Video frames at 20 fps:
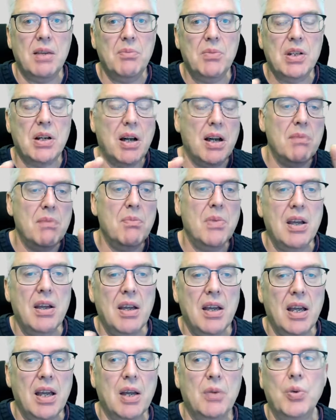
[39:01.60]
time
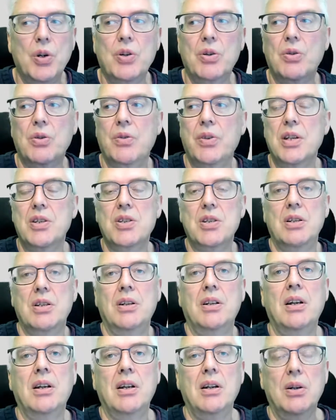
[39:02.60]
and work on this.
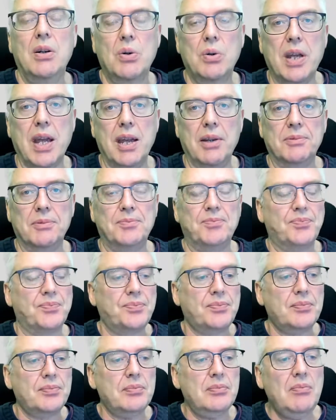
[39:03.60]
Okay,
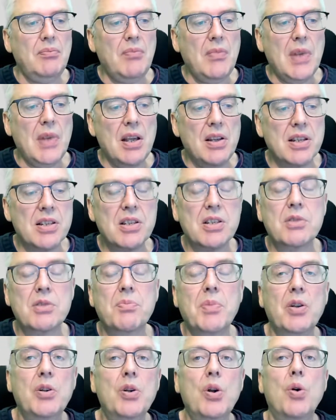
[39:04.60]
this is
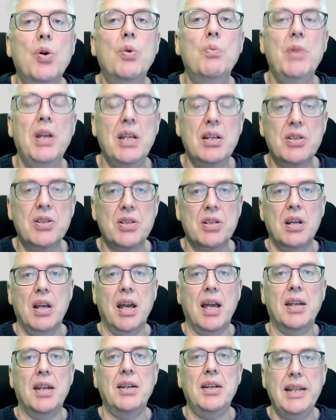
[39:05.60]
by no means
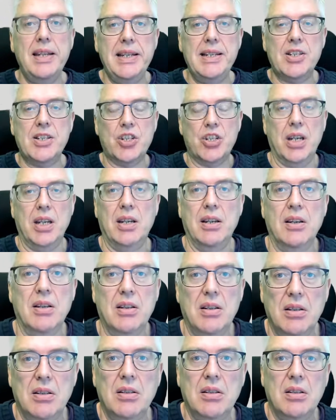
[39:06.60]
an easy
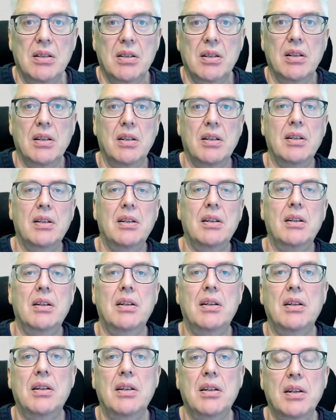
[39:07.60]

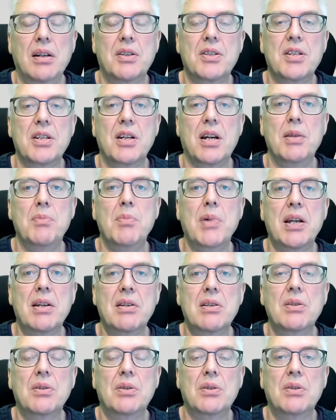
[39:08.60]

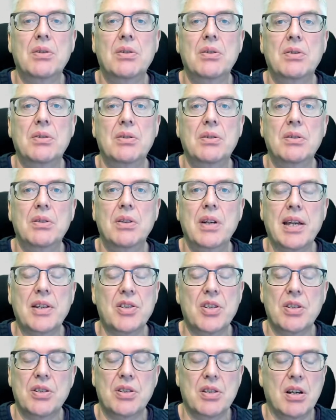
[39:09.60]
assignment or
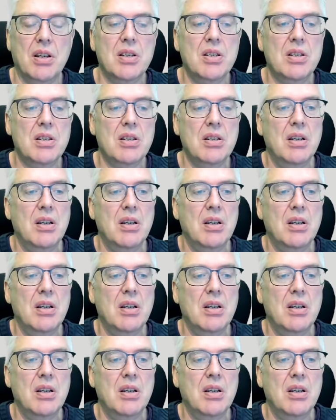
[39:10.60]
exercise.